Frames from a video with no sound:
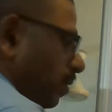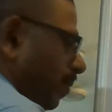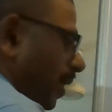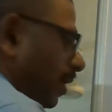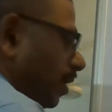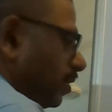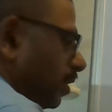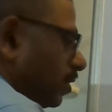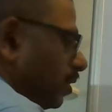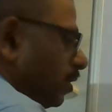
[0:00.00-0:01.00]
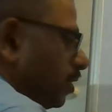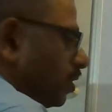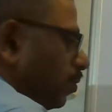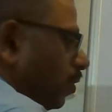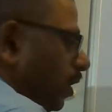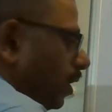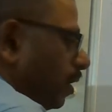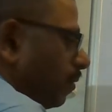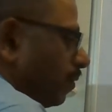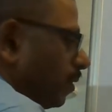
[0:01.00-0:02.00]
panel section, this is holding
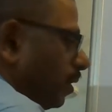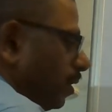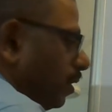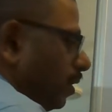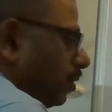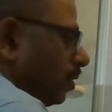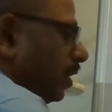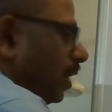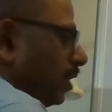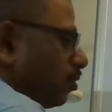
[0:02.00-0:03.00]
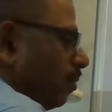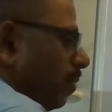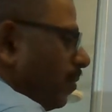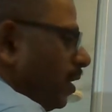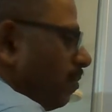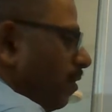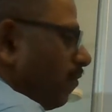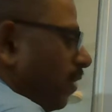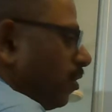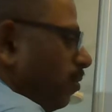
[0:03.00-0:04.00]
up. So there has to be a minimum 5